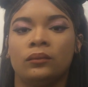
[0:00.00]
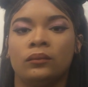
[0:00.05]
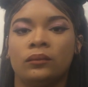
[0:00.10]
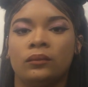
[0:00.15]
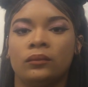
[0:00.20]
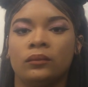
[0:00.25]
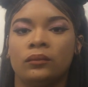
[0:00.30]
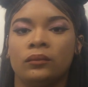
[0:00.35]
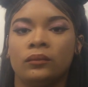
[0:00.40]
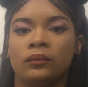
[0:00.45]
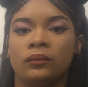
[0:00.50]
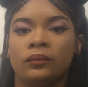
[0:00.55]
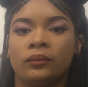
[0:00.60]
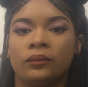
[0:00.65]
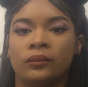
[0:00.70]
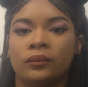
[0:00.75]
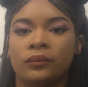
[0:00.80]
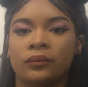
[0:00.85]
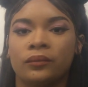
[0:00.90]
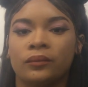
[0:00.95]

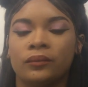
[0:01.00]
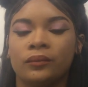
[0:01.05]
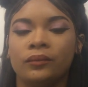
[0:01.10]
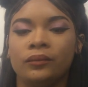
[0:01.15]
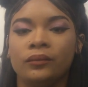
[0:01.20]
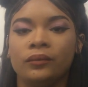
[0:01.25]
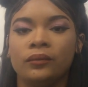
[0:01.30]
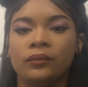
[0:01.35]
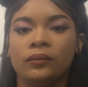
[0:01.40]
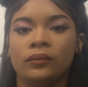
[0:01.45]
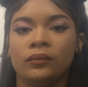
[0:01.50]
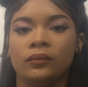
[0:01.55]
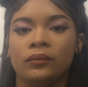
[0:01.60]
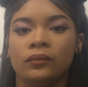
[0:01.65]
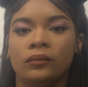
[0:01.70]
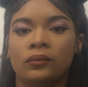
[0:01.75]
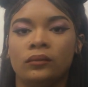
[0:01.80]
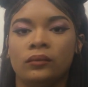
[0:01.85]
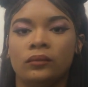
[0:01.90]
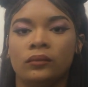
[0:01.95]

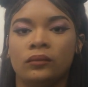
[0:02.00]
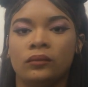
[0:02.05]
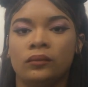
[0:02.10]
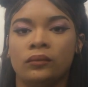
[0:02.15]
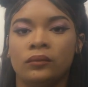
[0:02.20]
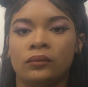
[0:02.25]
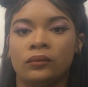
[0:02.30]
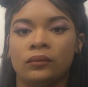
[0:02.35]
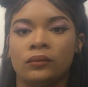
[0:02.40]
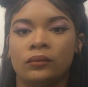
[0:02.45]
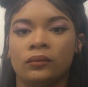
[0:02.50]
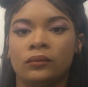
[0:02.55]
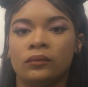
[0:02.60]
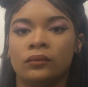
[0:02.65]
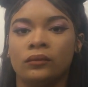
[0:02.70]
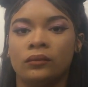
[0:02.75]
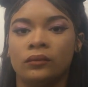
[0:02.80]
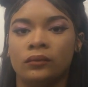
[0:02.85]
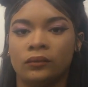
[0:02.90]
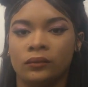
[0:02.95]

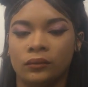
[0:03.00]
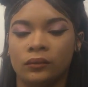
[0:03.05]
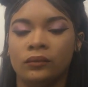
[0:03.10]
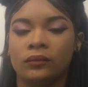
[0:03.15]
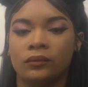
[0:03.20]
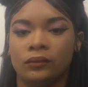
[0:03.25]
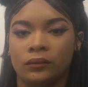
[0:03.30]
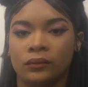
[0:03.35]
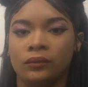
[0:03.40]
This person isn't speaking.